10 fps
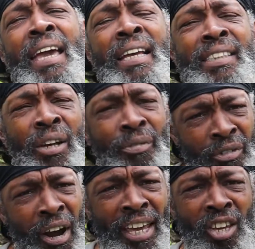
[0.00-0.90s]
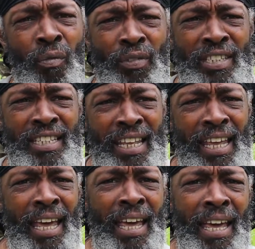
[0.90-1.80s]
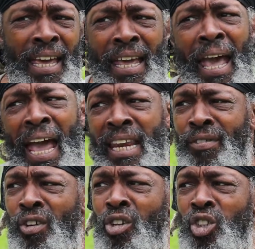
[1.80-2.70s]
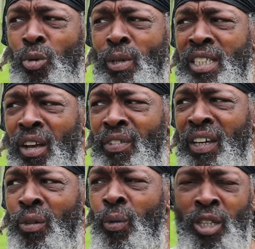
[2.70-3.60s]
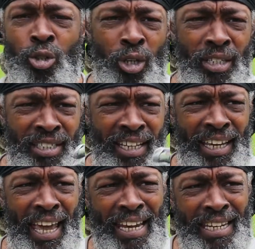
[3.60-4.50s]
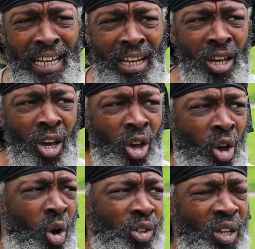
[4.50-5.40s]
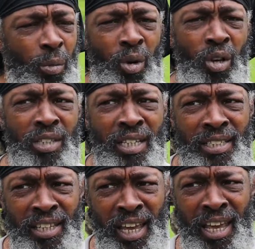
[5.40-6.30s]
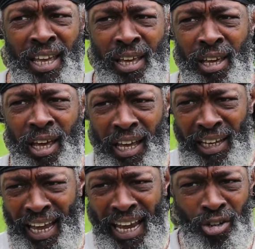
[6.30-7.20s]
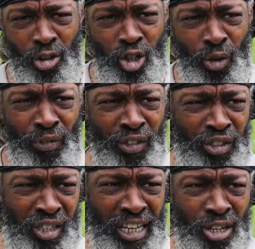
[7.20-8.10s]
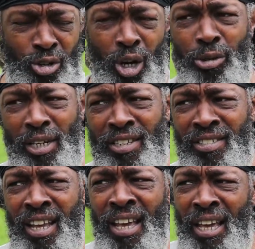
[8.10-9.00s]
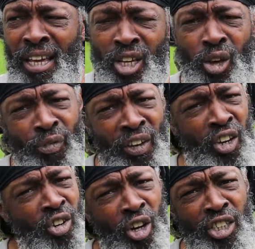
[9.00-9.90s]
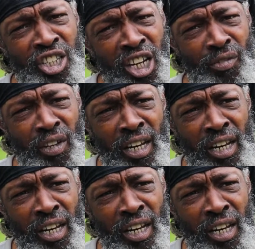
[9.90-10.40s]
So variety, obviously, and if you're not doing something where you can see a gain, or someone else can see gain on you to let you know this, you think you're not achieving.